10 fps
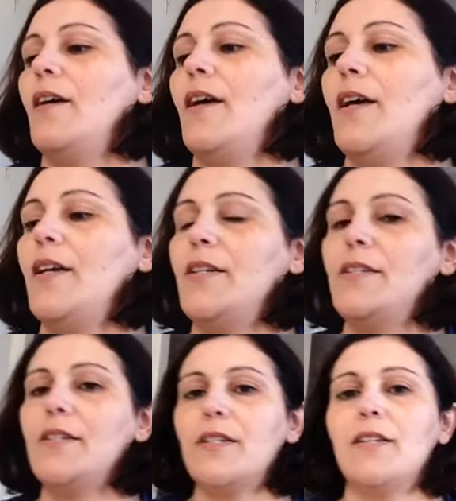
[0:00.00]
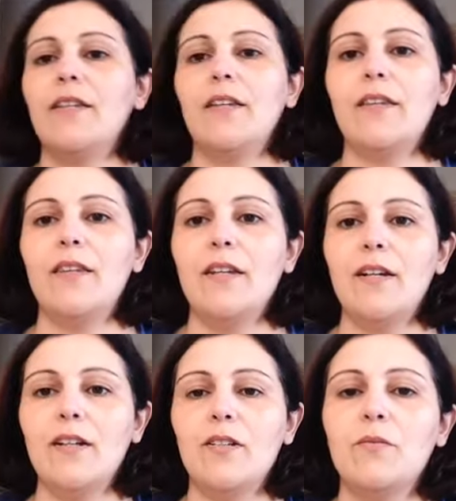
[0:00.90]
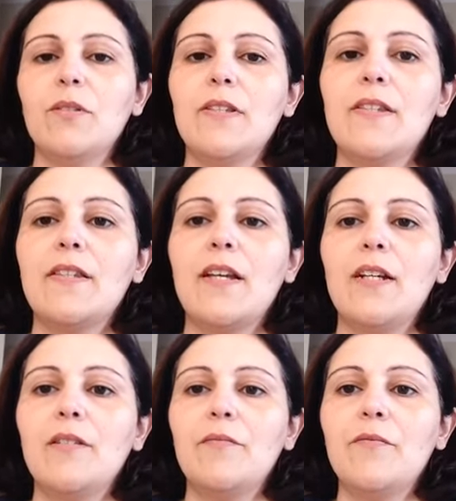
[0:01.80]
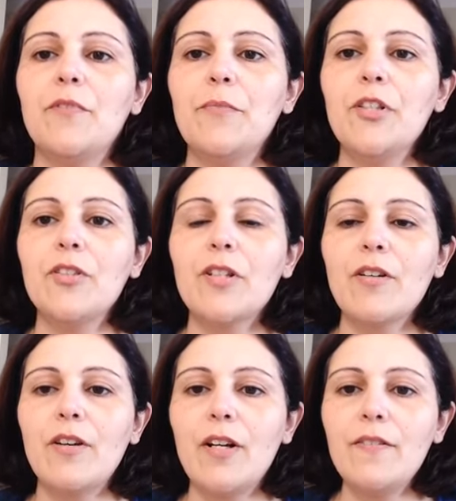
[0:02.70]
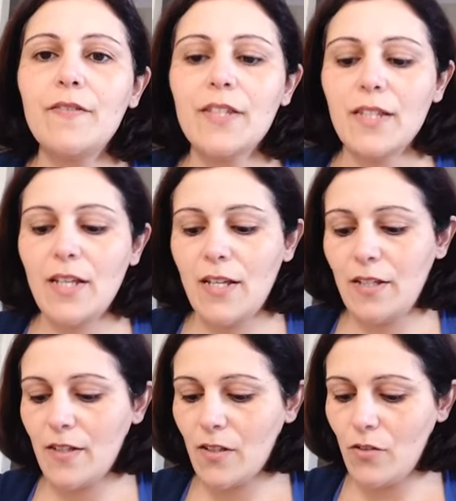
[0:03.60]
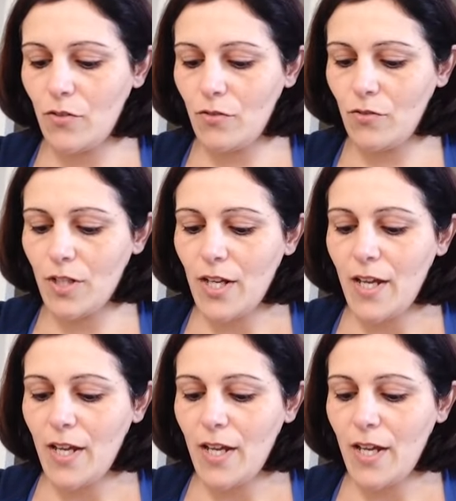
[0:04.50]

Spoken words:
And the other thing I got was from Chilton Crafts, and it's called